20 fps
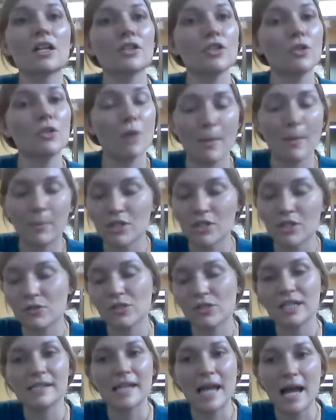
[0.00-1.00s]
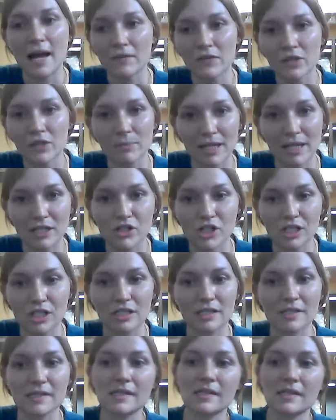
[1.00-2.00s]
new opportunities after
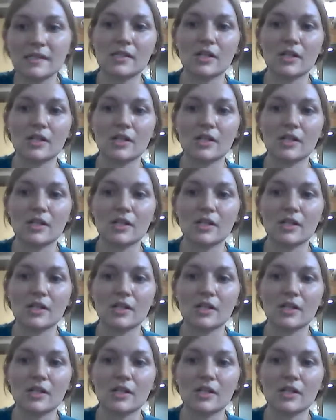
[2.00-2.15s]
benches.